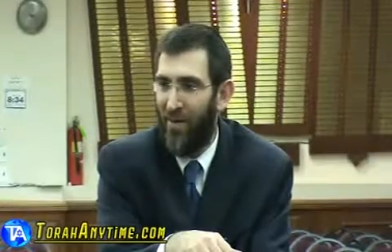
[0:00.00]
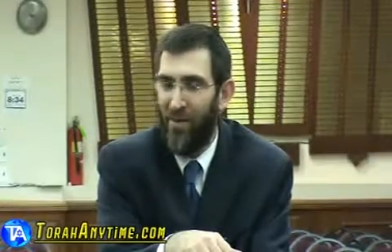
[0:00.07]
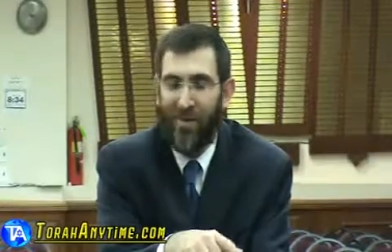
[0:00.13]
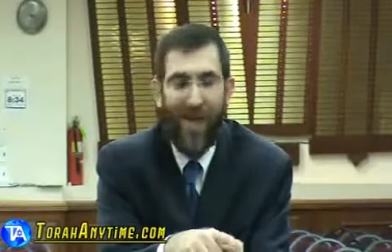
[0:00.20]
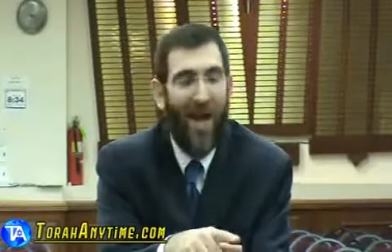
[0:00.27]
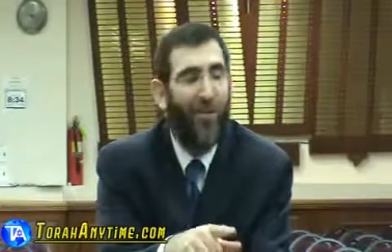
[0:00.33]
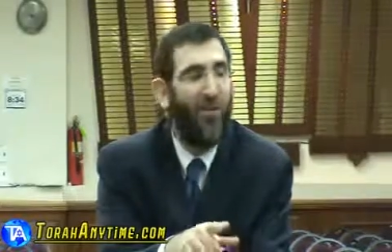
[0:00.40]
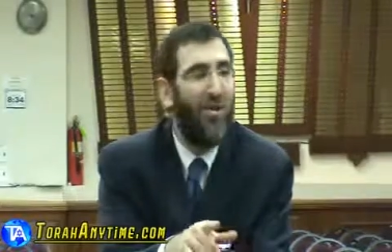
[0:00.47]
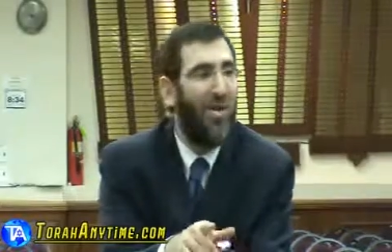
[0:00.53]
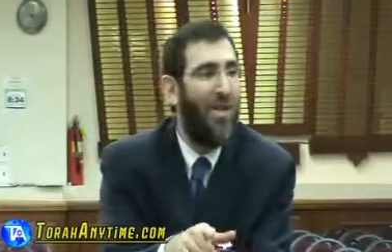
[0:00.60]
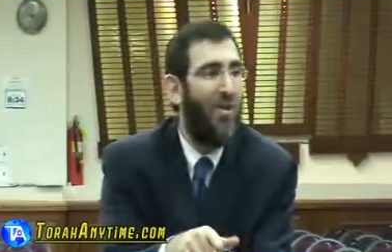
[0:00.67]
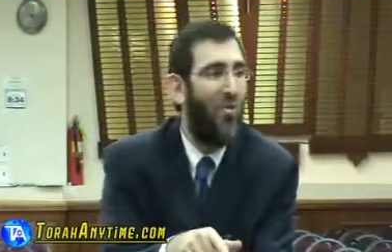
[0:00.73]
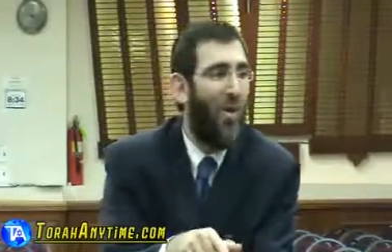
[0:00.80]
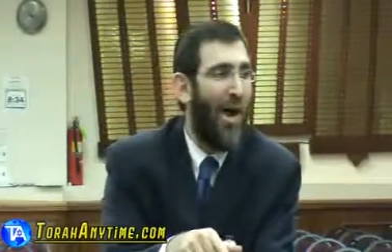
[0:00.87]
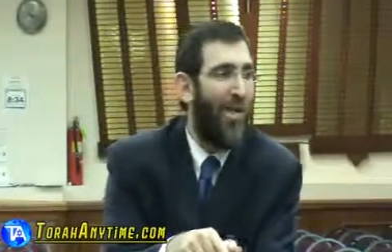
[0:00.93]
So not only
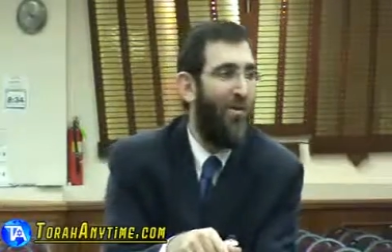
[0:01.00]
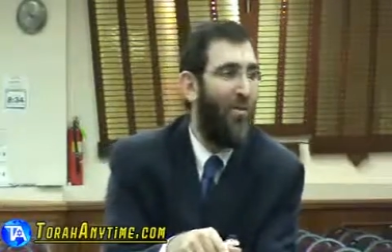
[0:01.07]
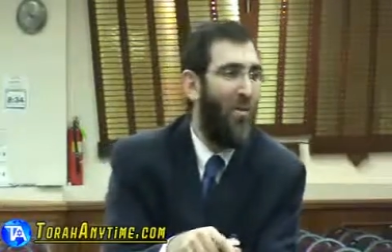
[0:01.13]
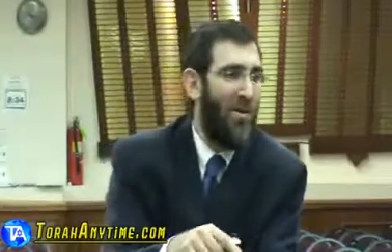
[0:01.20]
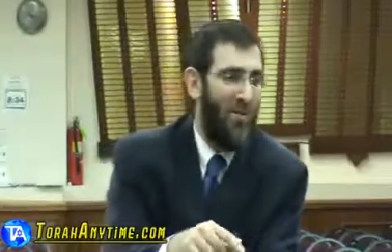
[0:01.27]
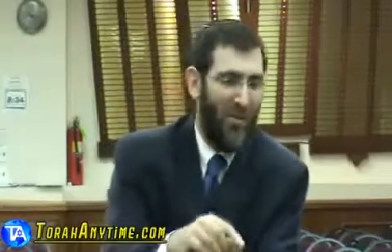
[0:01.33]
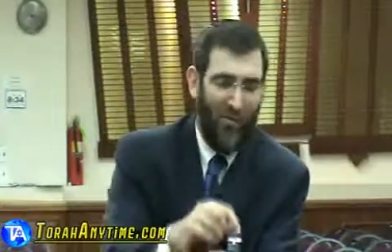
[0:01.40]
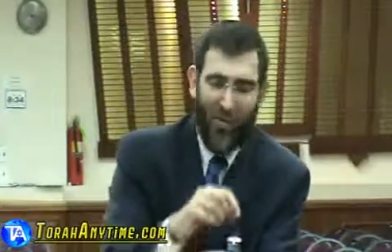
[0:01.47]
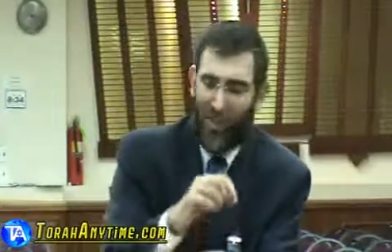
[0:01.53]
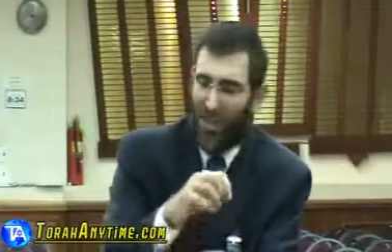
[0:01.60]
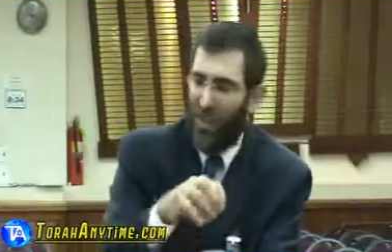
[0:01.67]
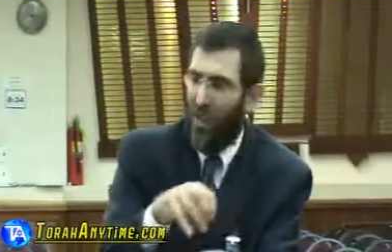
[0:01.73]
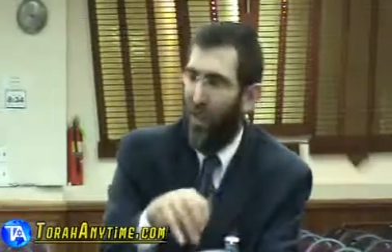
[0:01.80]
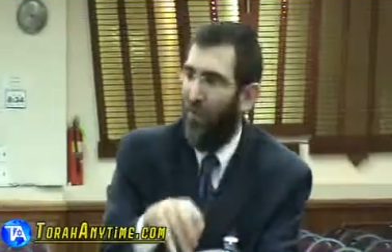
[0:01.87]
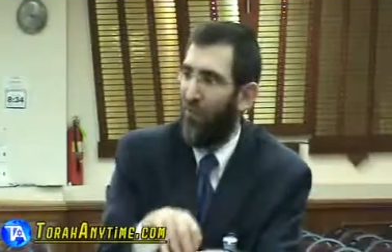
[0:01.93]
did he grab him when he was
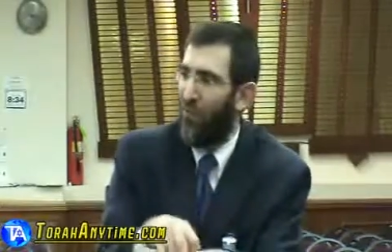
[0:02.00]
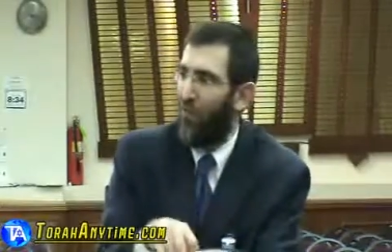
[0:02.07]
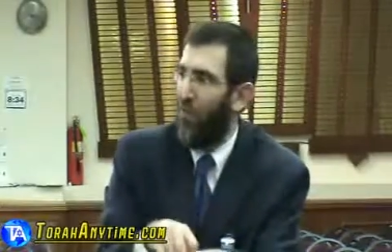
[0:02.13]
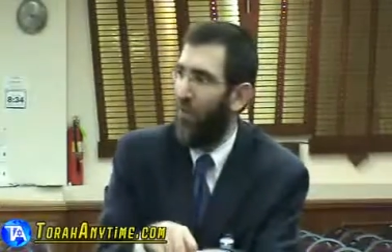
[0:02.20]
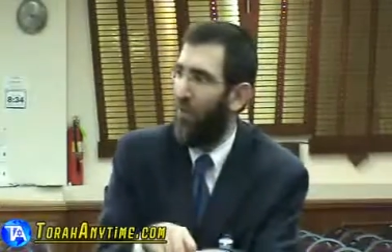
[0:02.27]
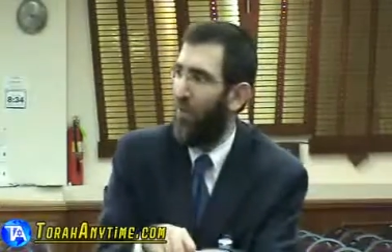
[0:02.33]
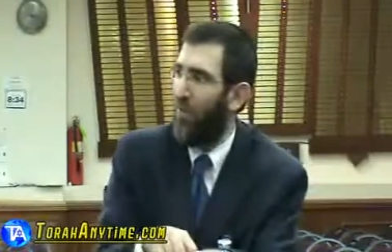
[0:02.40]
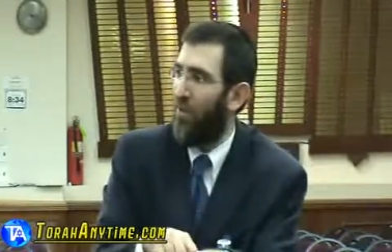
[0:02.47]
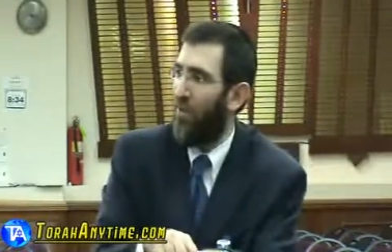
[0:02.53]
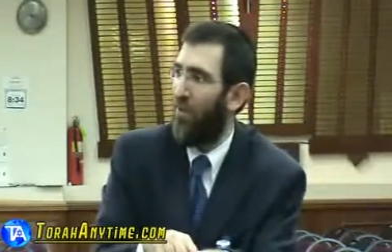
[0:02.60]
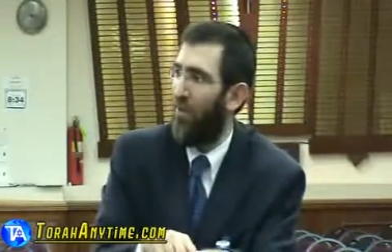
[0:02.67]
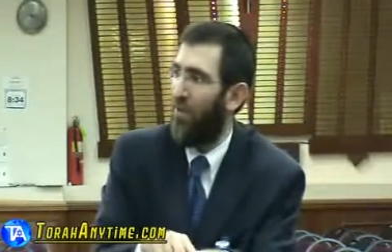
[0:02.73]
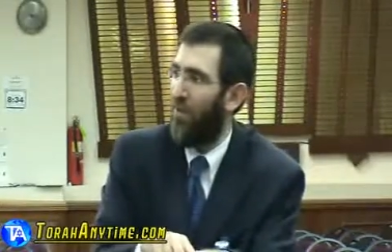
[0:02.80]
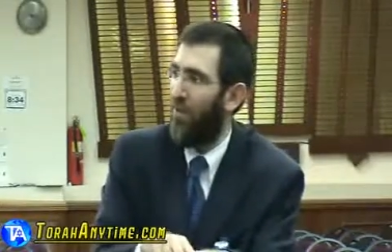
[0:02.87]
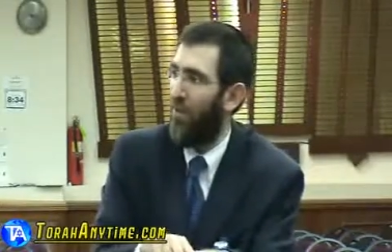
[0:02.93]
physically uncomfortable,
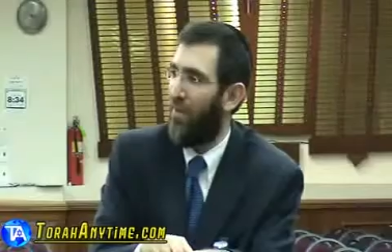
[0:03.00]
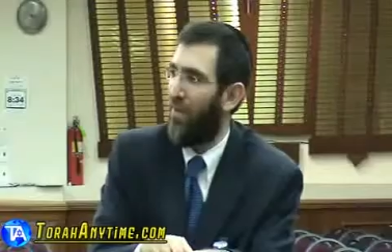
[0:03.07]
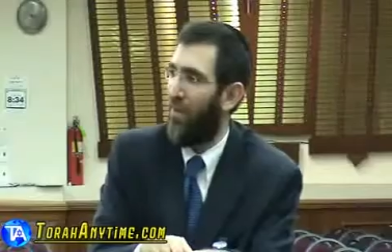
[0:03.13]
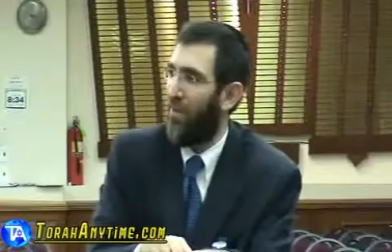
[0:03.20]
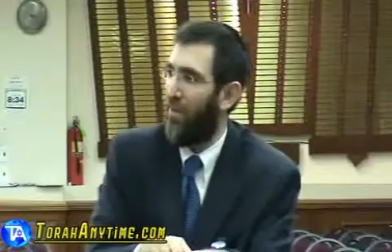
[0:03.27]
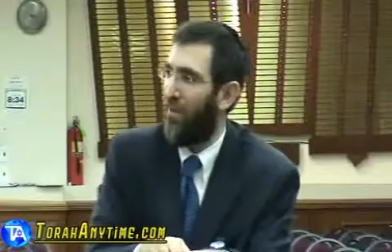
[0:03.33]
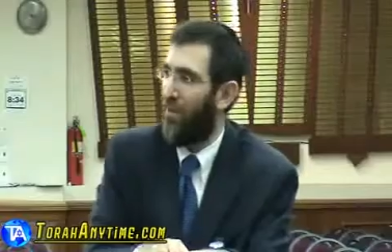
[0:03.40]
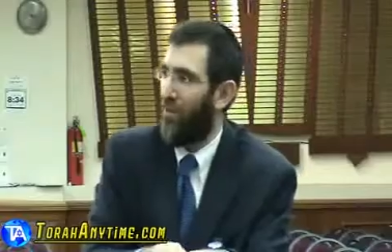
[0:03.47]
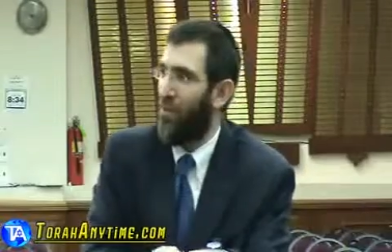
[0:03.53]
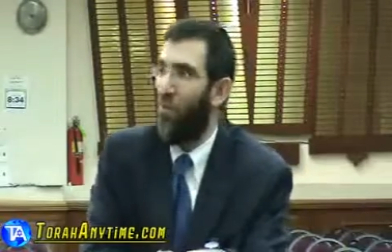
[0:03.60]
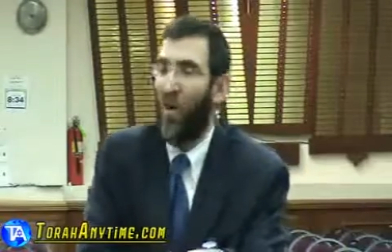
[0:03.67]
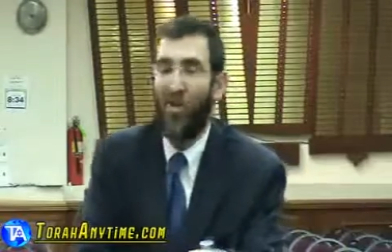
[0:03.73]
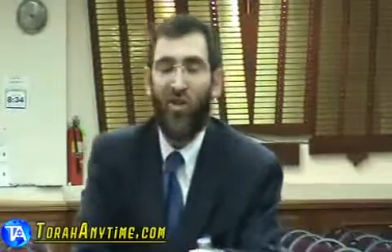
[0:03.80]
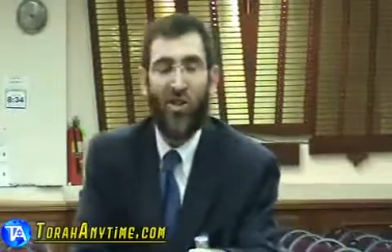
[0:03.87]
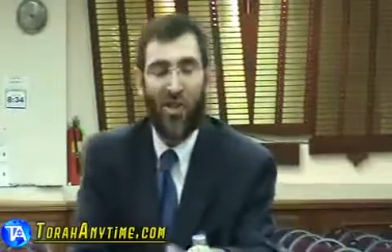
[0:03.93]
when
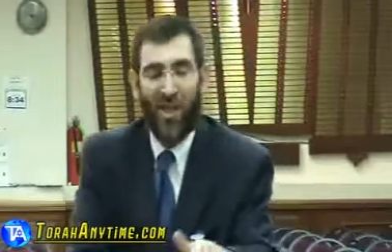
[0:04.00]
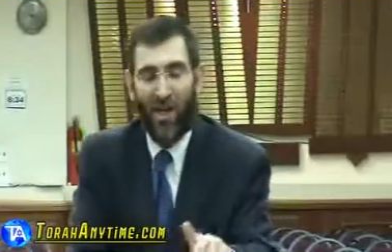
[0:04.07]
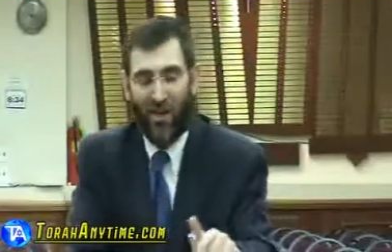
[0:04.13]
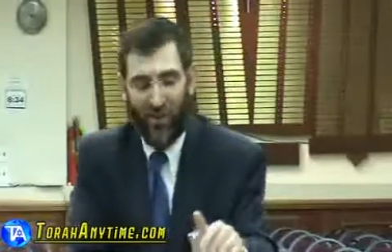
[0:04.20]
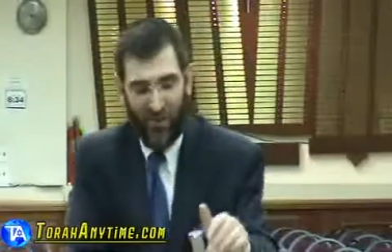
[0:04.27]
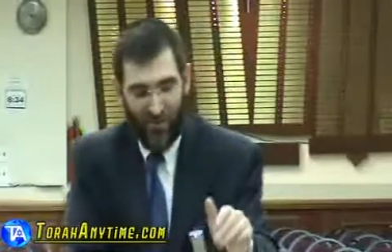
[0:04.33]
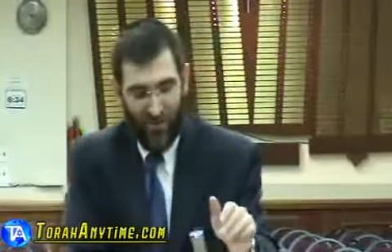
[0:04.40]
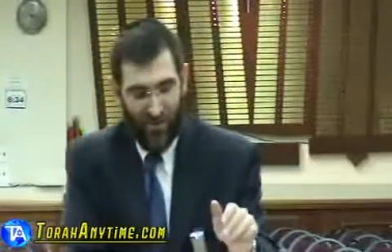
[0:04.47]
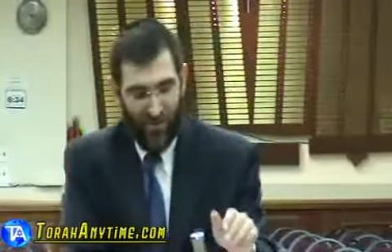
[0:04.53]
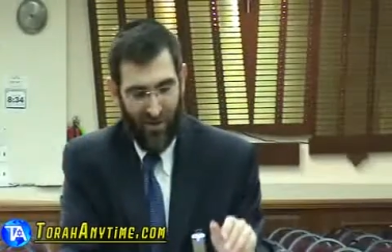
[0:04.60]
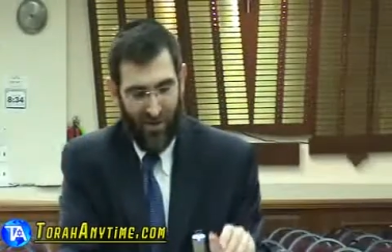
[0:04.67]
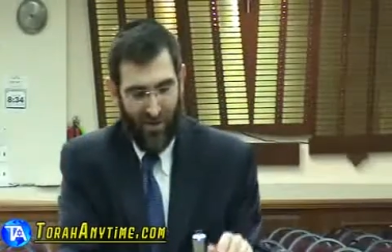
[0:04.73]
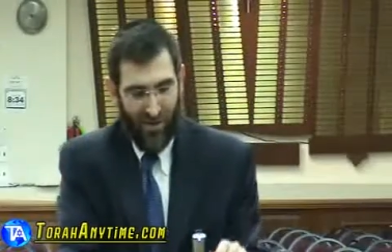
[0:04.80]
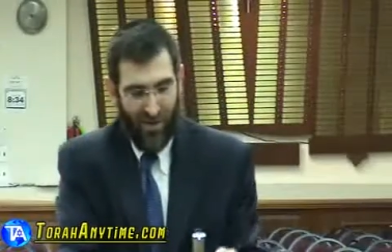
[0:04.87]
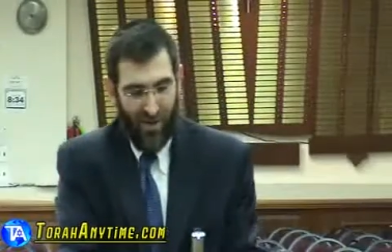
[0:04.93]
he's washing his hair,
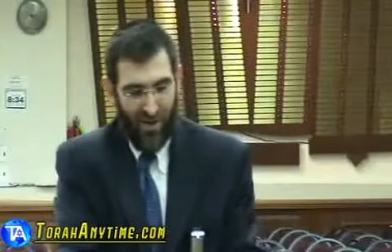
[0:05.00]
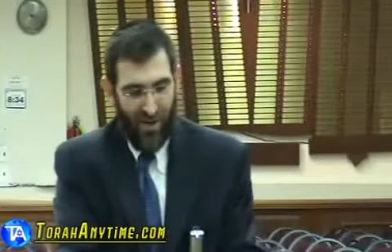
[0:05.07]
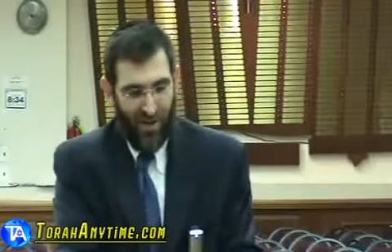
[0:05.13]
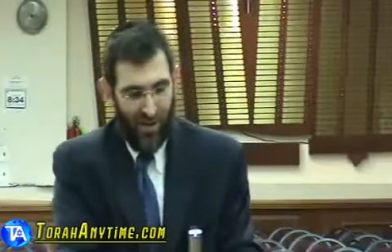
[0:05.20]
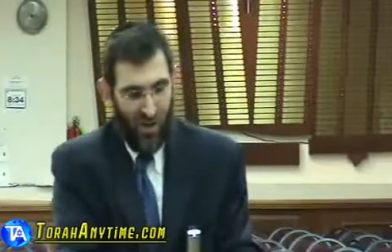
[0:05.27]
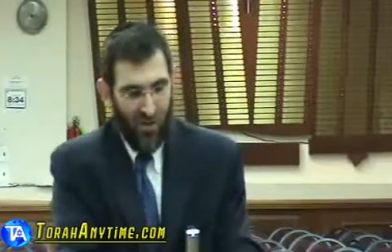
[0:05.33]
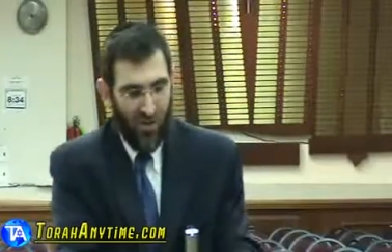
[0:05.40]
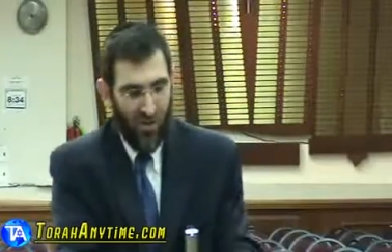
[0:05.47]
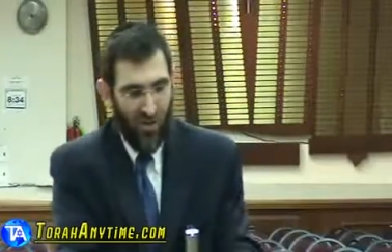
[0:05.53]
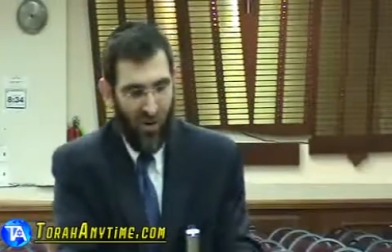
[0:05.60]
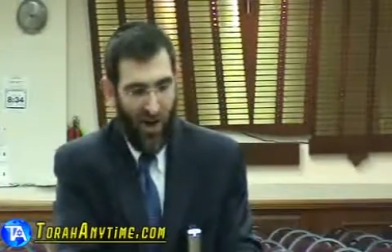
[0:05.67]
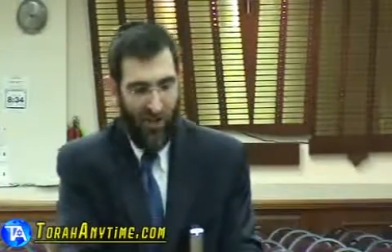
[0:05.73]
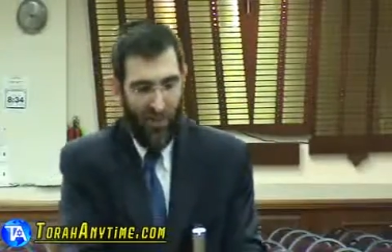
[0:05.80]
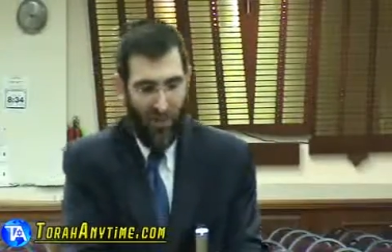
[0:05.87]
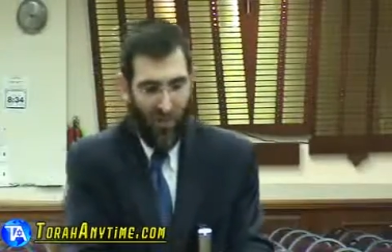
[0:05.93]
he also
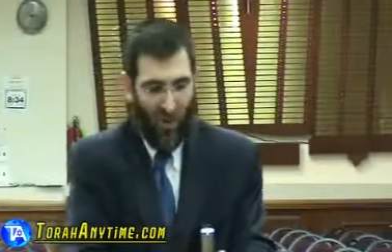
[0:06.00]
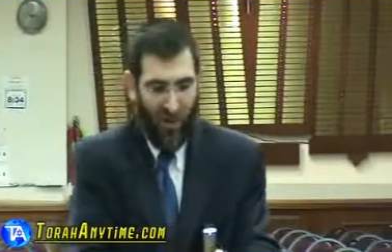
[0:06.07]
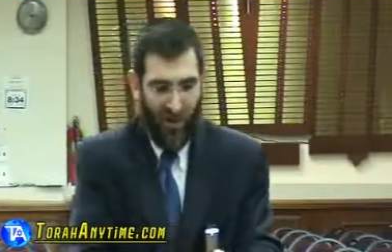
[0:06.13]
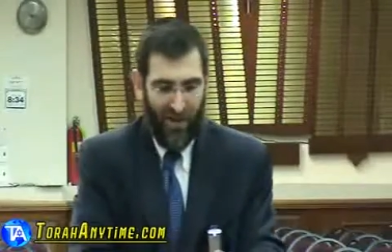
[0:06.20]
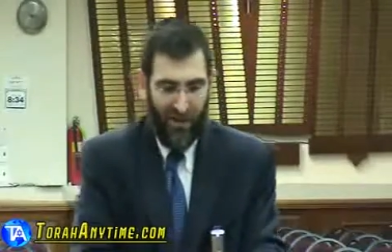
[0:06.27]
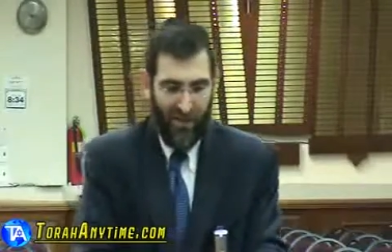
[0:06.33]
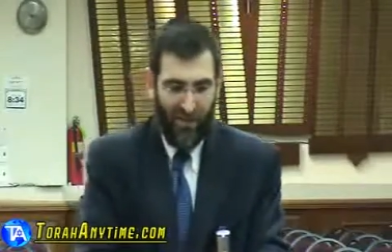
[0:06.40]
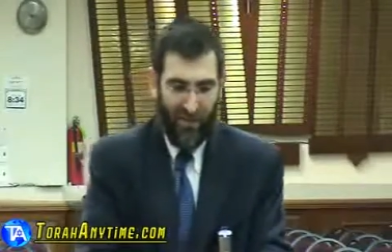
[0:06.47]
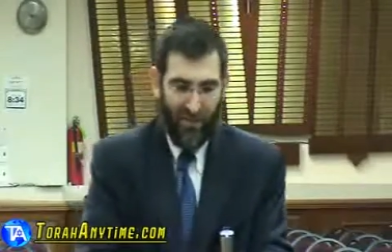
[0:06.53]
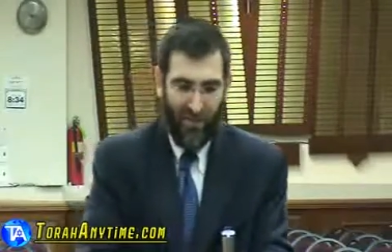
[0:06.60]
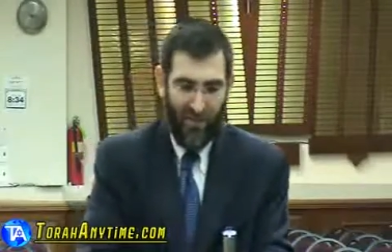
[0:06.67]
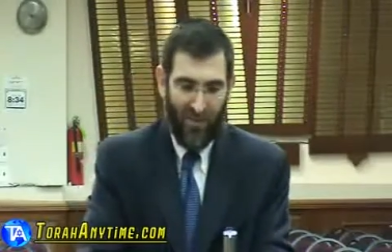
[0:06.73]
grabbed him when?